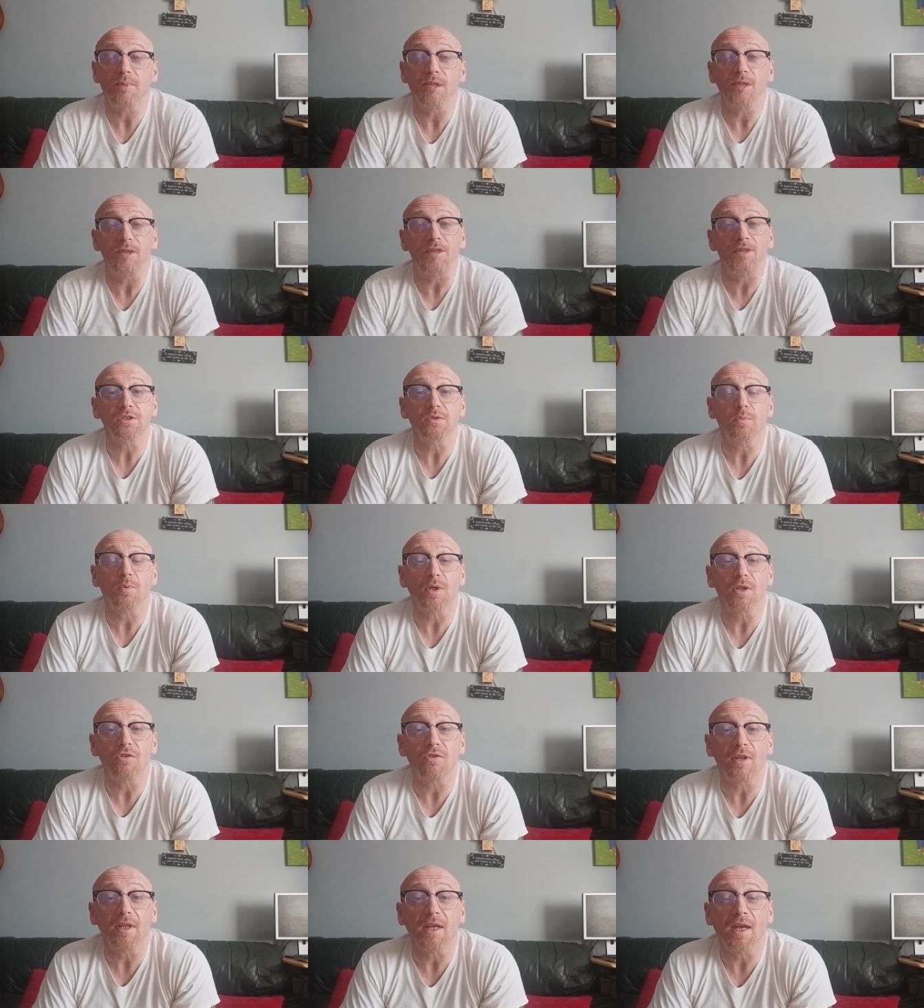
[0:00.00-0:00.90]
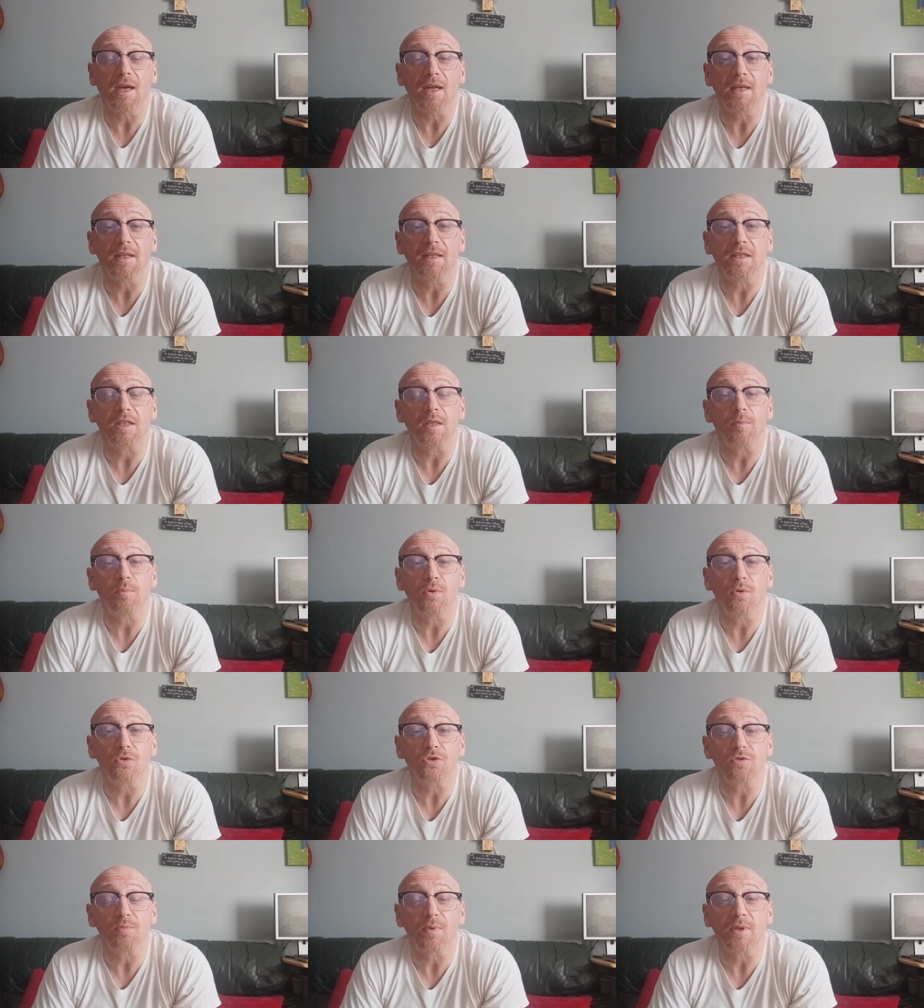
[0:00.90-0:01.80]
And this is why Ray Halligan
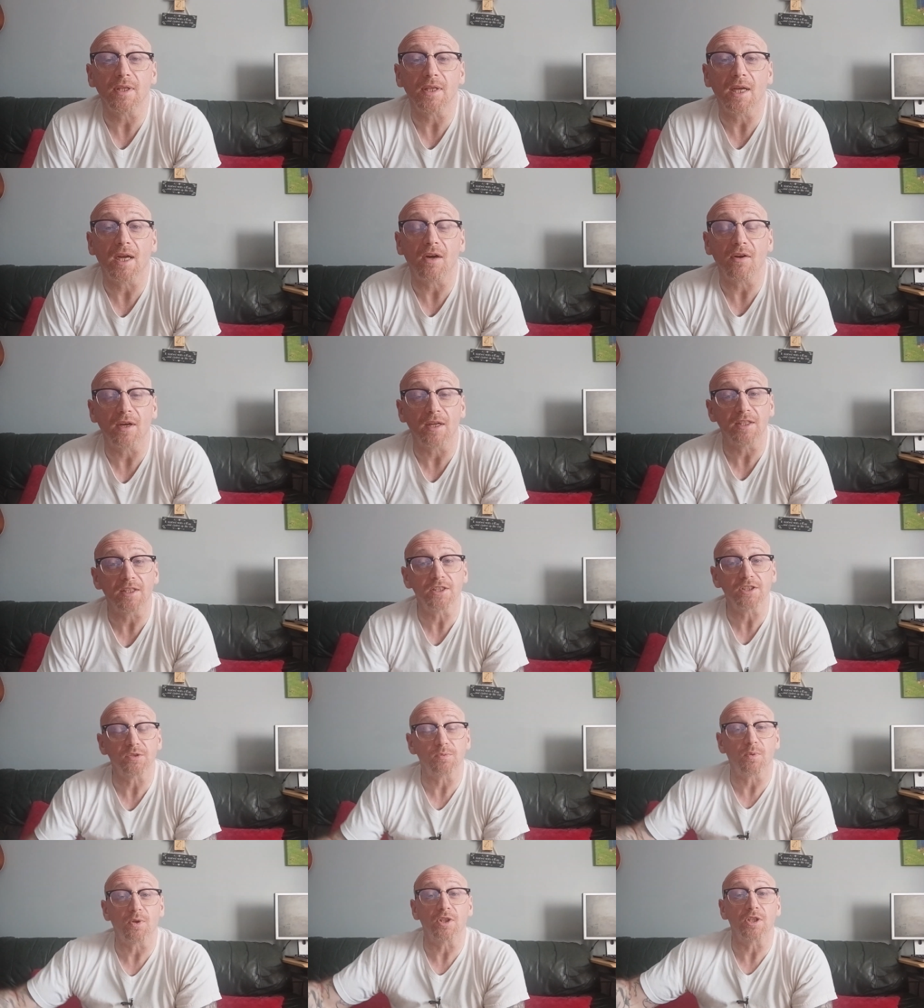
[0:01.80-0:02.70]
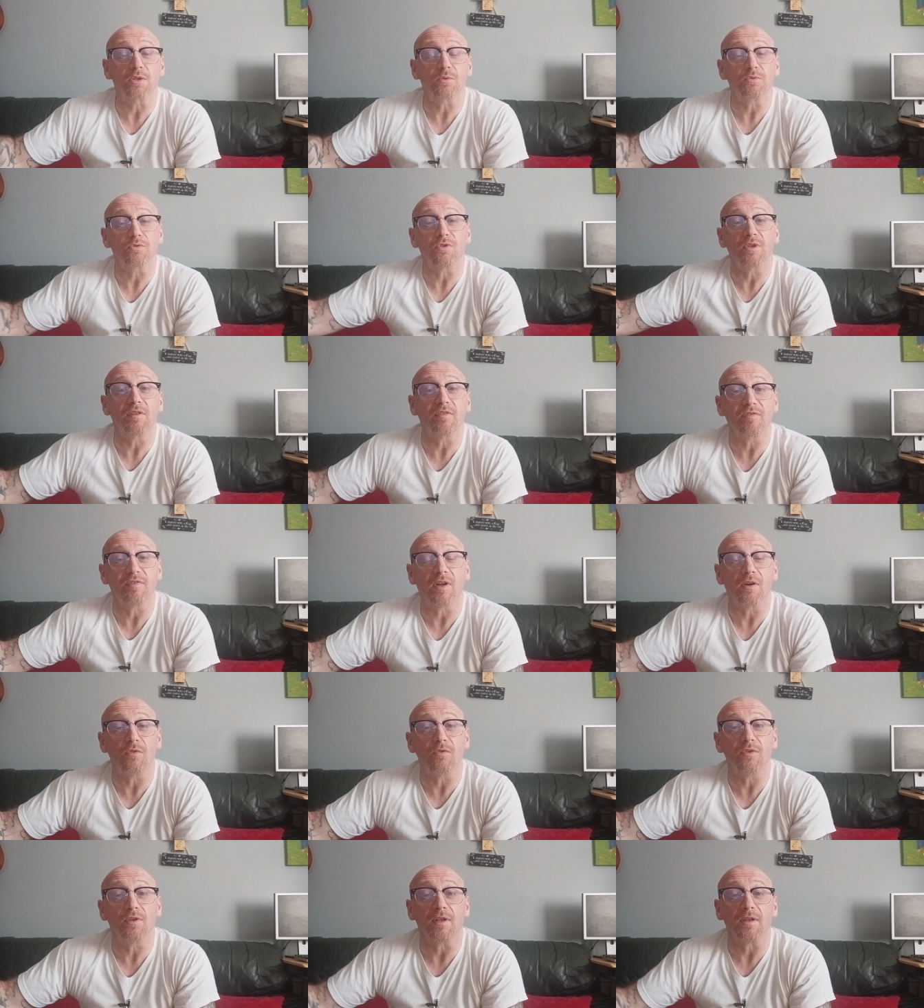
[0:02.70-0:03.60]
approached my car, and this is what he was
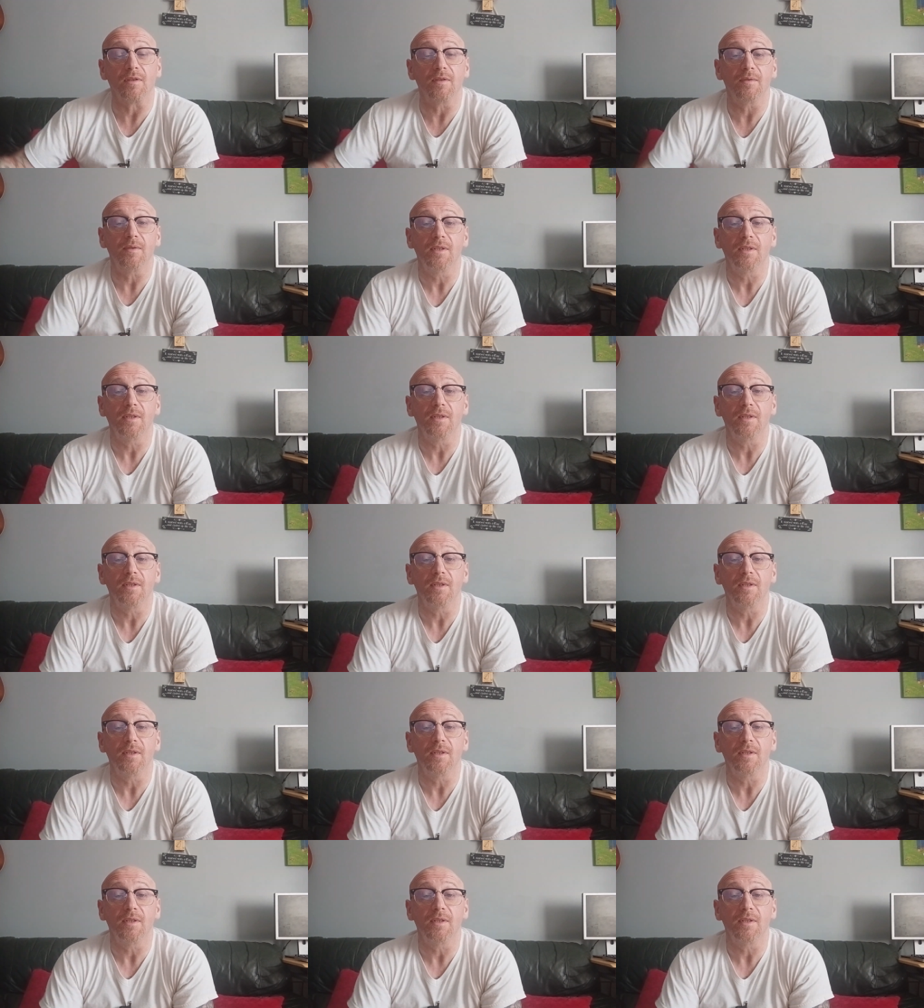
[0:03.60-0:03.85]
referring to.